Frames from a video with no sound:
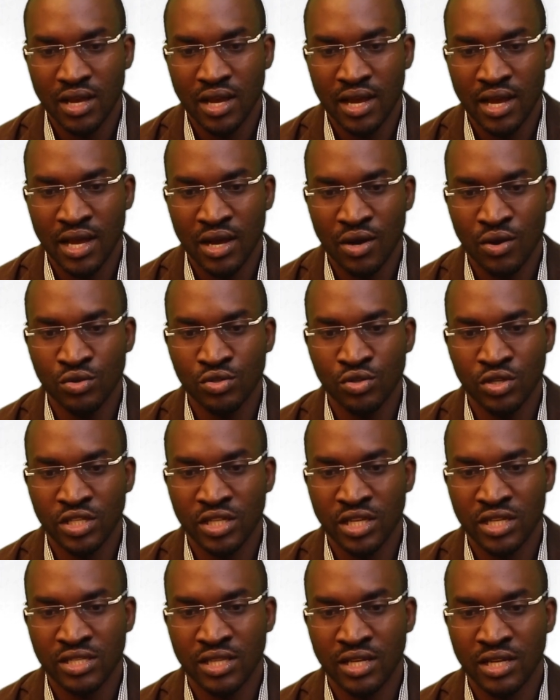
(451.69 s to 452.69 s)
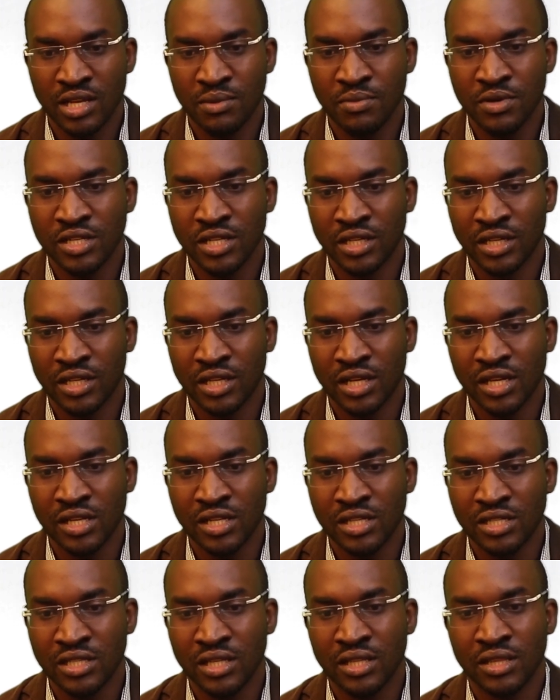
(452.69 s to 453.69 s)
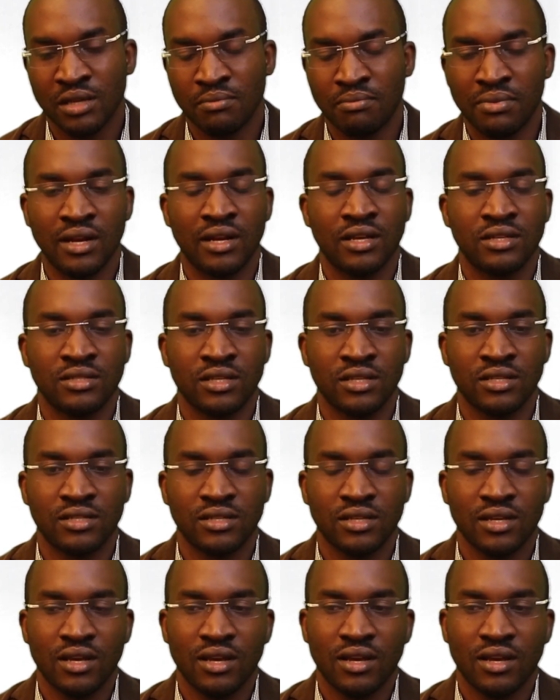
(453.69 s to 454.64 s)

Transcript: Also, it has the debit and credit in the balances.